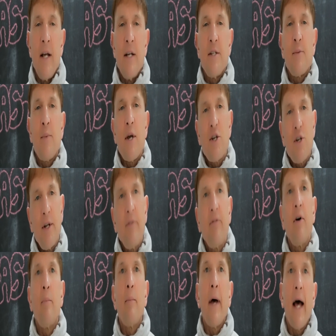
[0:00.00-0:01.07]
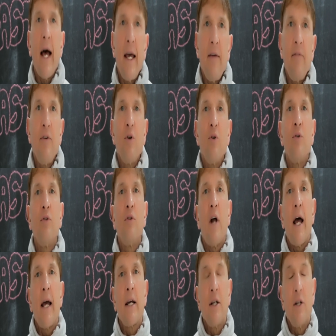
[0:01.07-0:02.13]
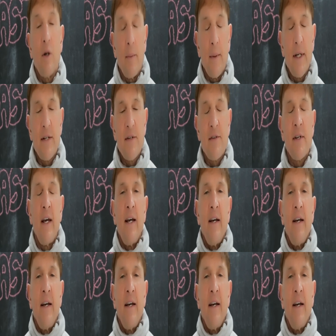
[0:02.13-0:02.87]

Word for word: especially for behavioral economics,